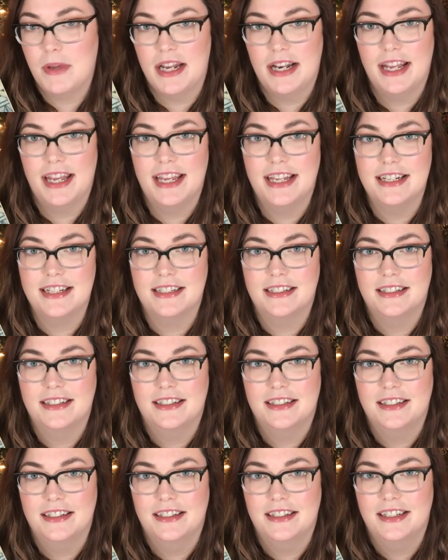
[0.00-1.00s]
Bennett
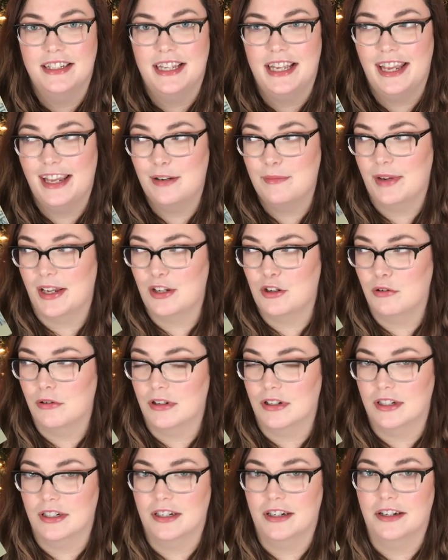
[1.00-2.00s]
in my
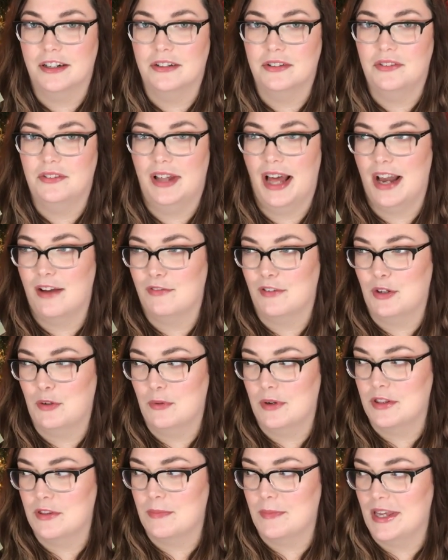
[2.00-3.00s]
corner laughing
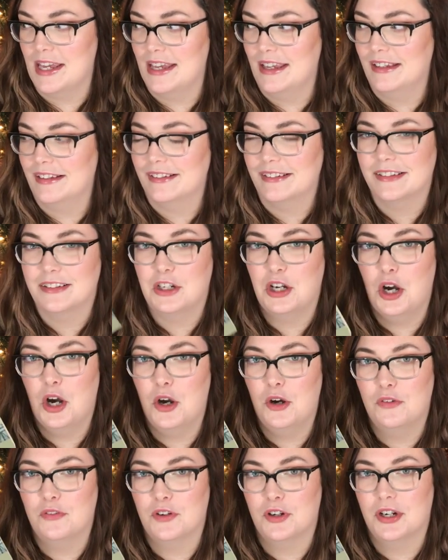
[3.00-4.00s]
with me
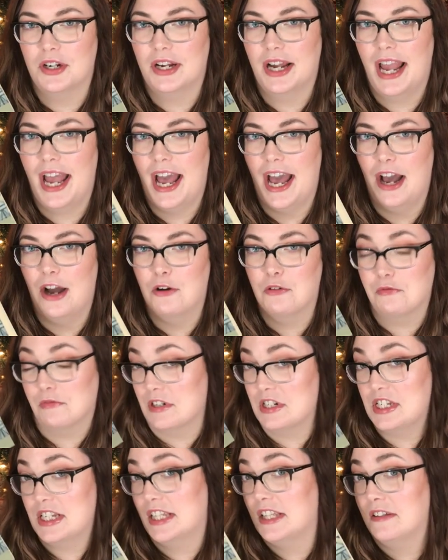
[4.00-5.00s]
over how
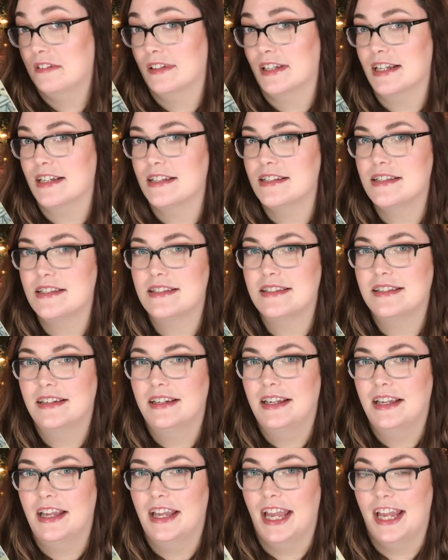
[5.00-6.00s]
ridiculous
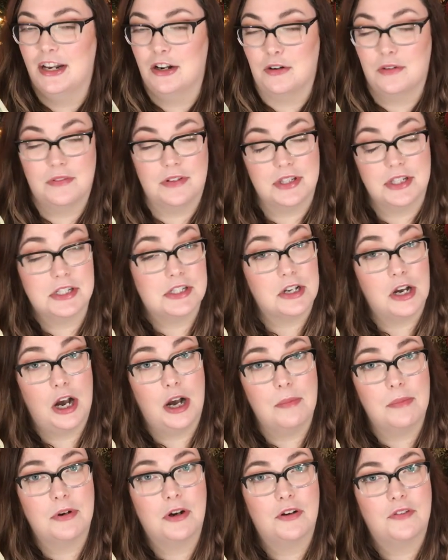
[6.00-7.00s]
and over the
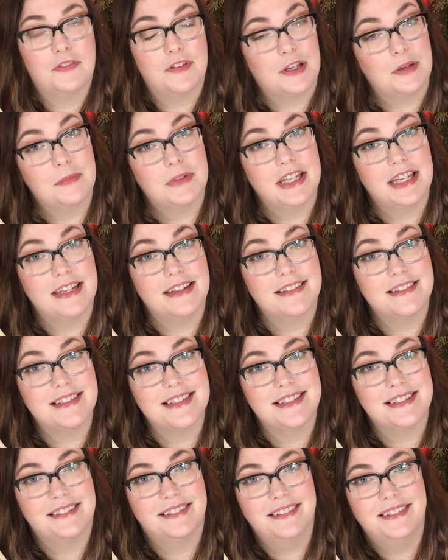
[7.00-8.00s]
top her family
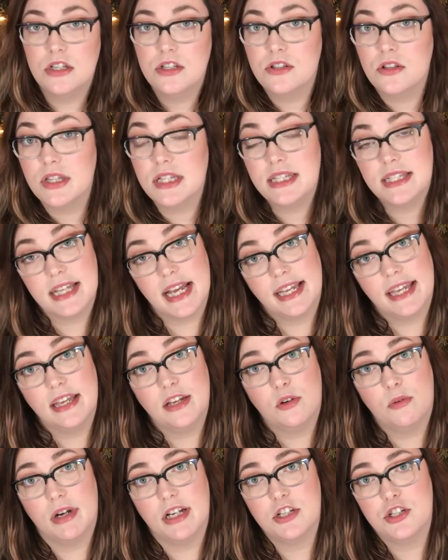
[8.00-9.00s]
is. So the
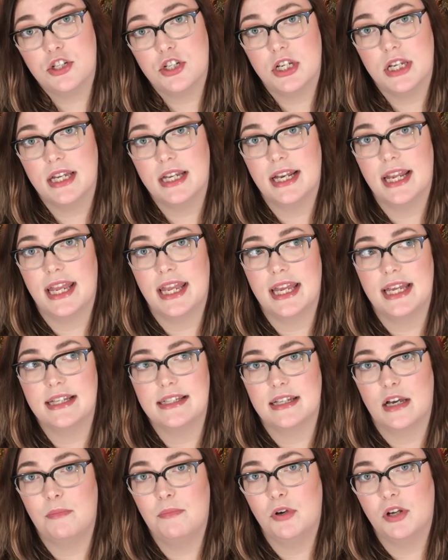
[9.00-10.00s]
second question
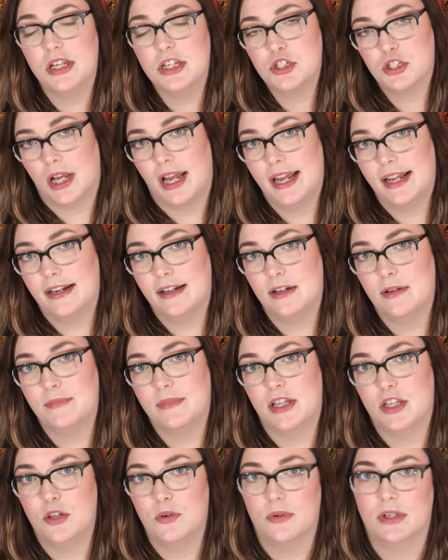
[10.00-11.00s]
is a bookish item
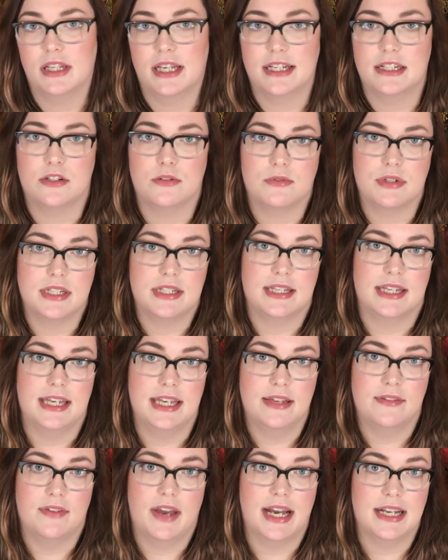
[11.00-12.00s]
that you would like to
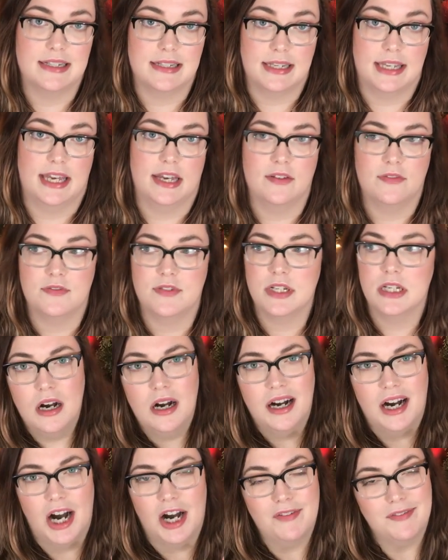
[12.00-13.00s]
receive as a gift.
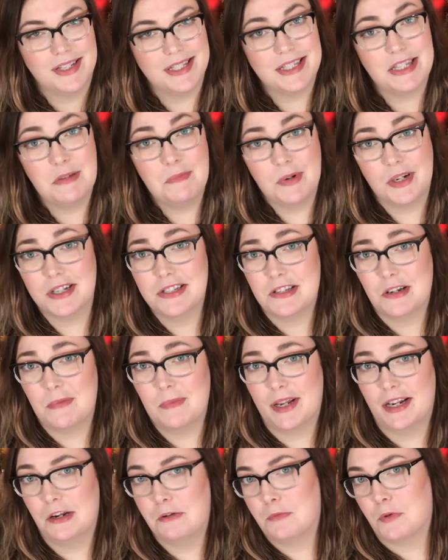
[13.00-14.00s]
Obviously, books are
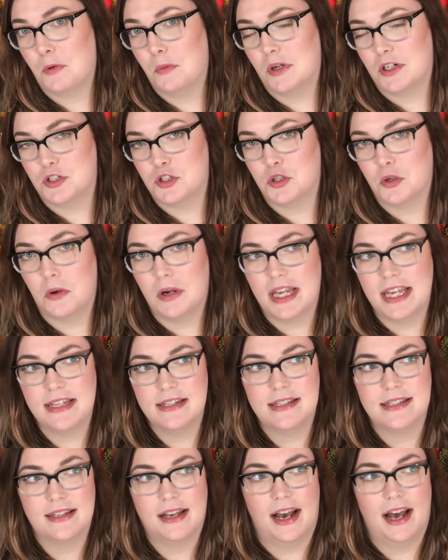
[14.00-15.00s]
my #1
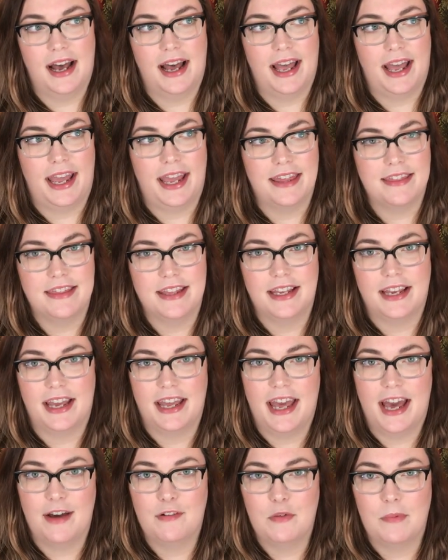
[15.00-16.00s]
choice. I think I
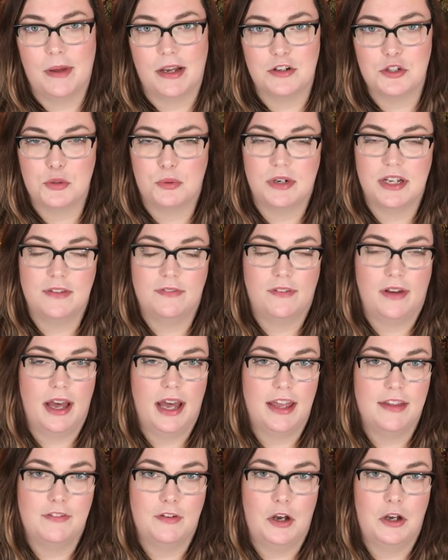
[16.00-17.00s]
have about
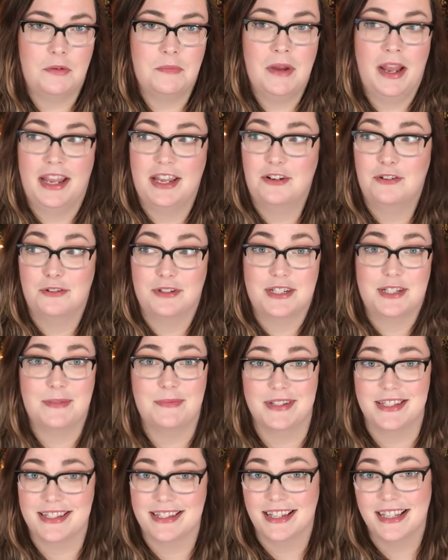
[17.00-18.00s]
25 on my
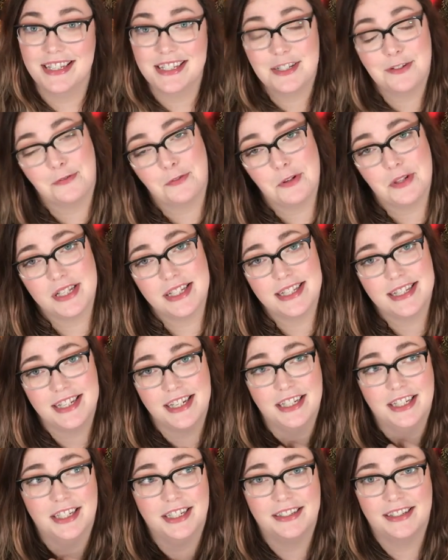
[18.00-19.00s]
Christmas list for this
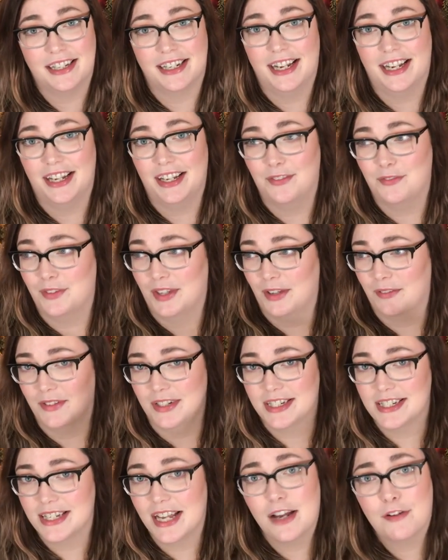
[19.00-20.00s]
year that I've
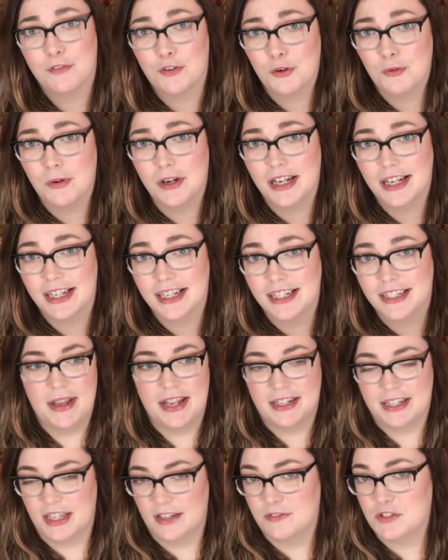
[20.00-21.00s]
given to everyone,
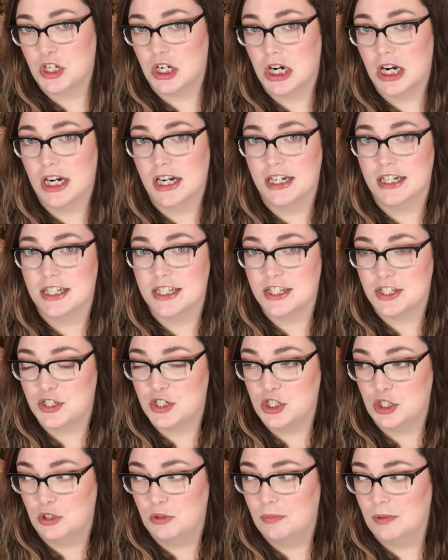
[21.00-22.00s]
and gift cards
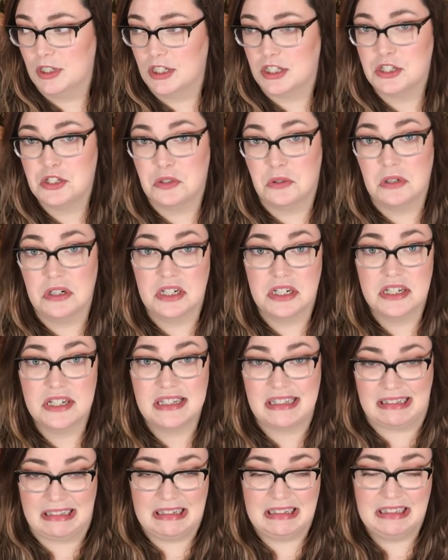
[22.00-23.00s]
to
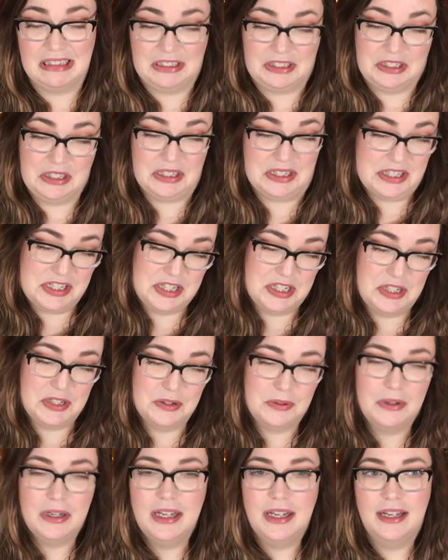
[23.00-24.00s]
bookstores are good
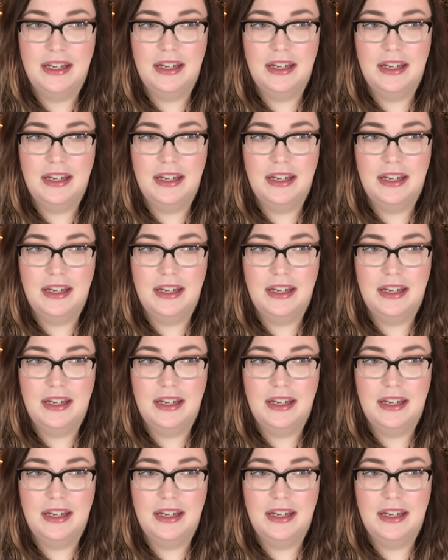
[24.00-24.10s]
too.